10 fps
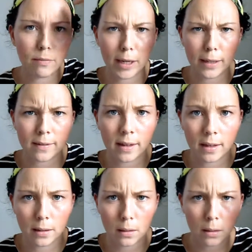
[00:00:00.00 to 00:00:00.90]
really
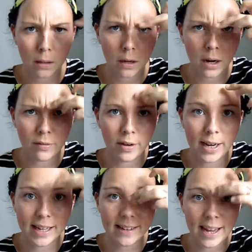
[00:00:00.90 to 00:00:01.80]

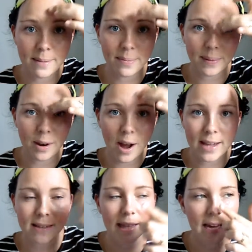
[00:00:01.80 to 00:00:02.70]
deep
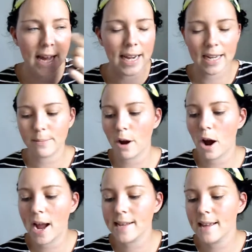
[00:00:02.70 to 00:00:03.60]
lines there and under my
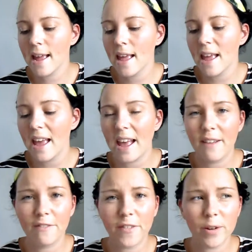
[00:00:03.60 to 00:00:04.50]
eyes.
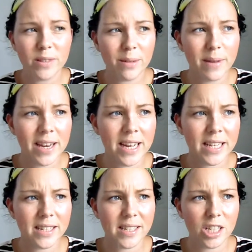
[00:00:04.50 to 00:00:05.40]
It fills them in.
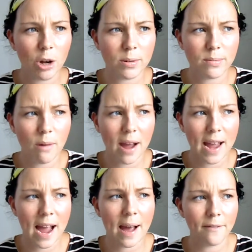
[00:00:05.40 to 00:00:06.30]
It stops my
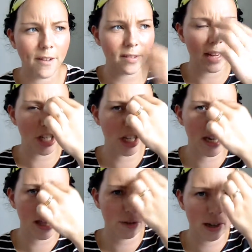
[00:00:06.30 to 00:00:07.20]
foundation
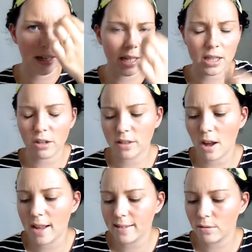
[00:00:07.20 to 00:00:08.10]
gathering in those
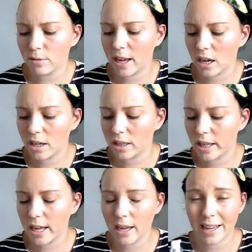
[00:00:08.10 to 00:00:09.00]
lines and all that kind of
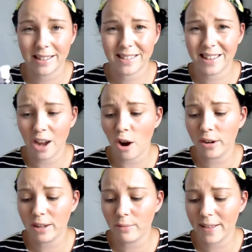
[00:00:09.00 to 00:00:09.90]
thing. It's the
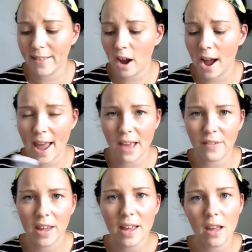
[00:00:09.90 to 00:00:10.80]
only one that I have
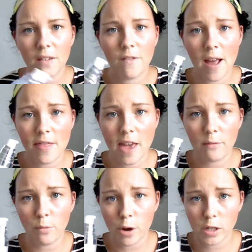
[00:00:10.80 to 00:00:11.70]
found that
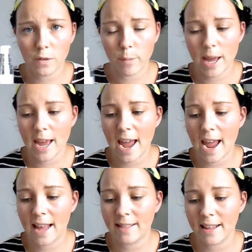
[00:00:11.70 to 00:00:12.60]
works for me,
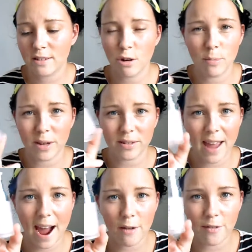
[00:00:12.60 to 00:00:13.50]
and that's cool because
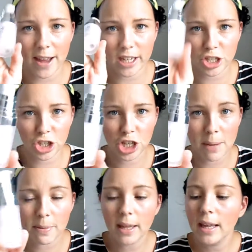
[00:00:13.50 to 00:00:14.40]
e.l.f. and it's
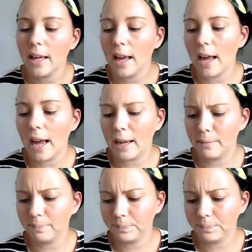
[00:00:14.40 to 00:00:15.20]
cheap. I